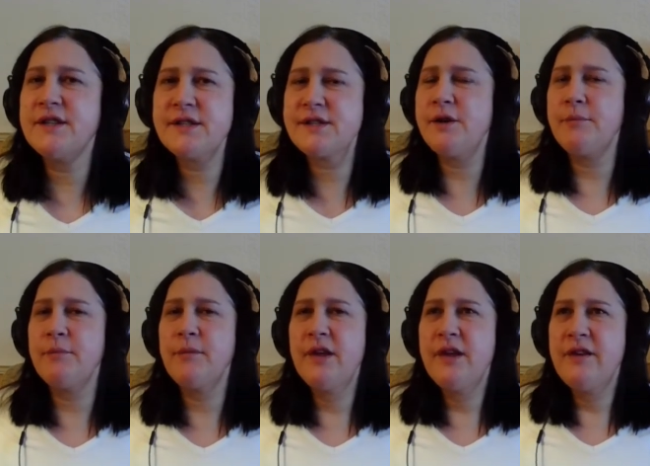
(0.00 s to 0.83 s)
stop,
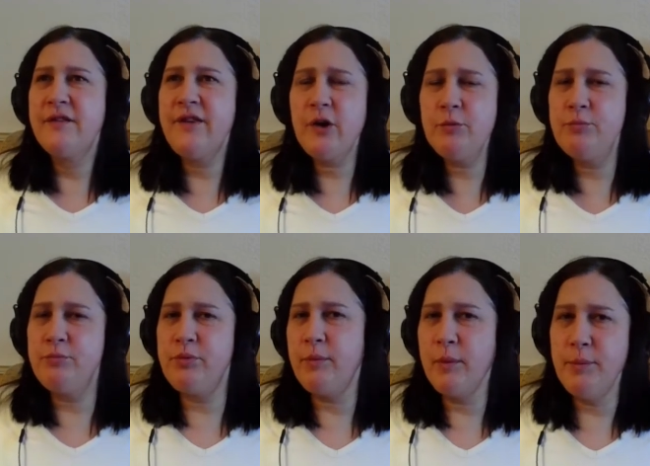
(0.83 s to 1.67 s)
that would
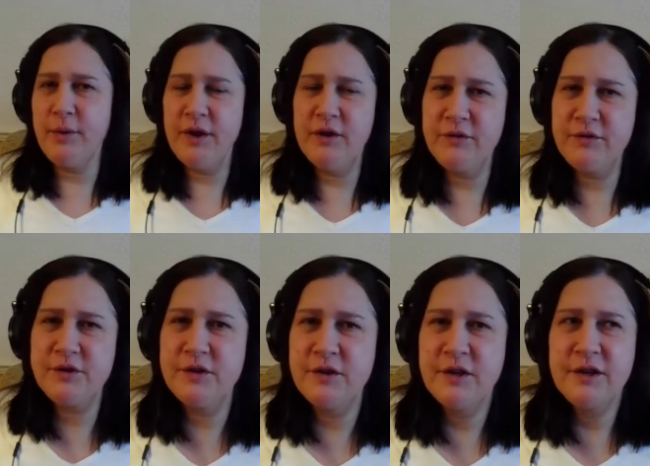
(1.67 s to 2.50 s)
probably be enough
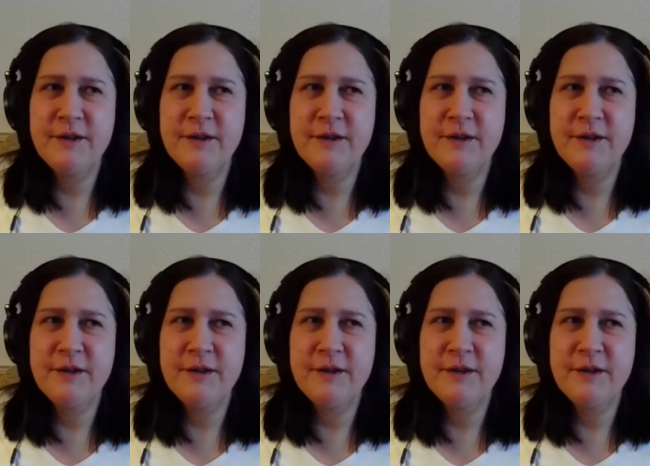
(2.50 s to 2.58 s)
to